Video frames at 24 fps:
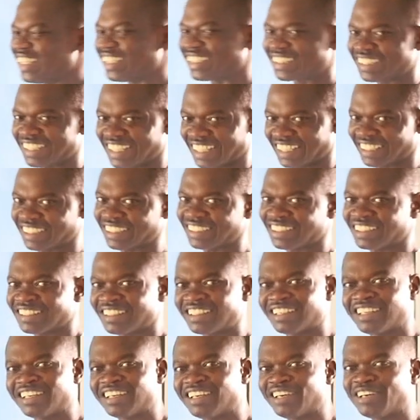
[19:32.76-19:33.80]
this thing
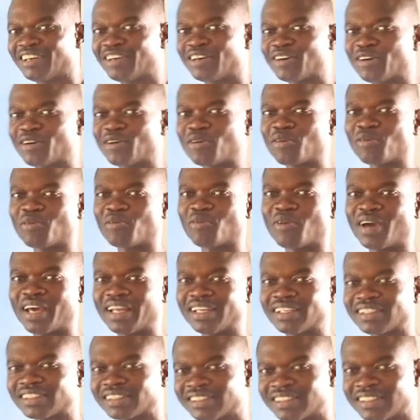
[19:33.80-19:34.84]

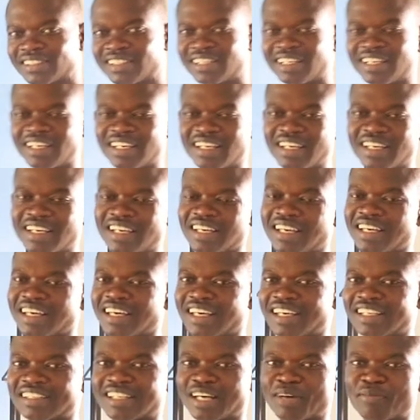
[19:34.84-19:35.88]
when
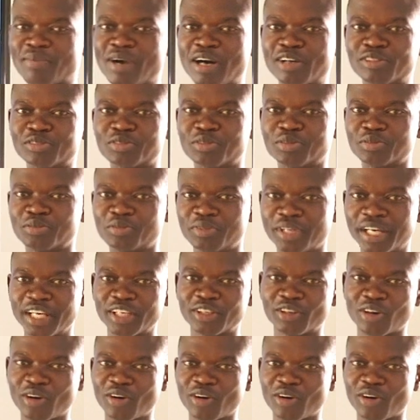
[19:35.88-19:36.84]
it's about to rain